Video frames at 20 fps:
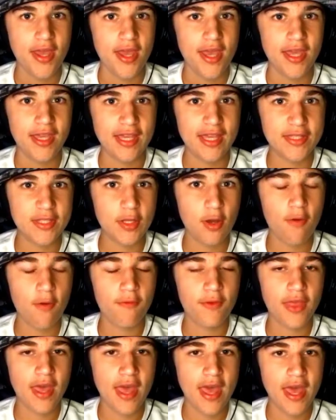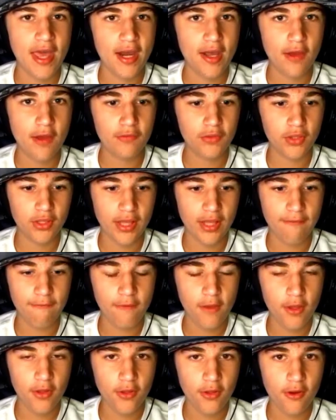It gets over the head of the left
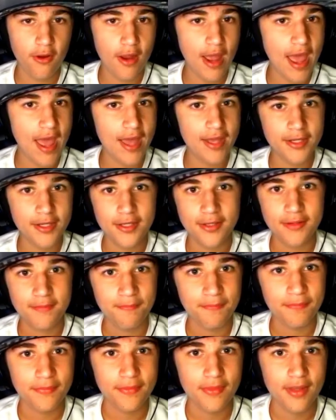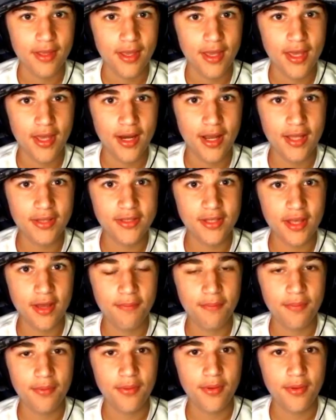fielder, and it ends up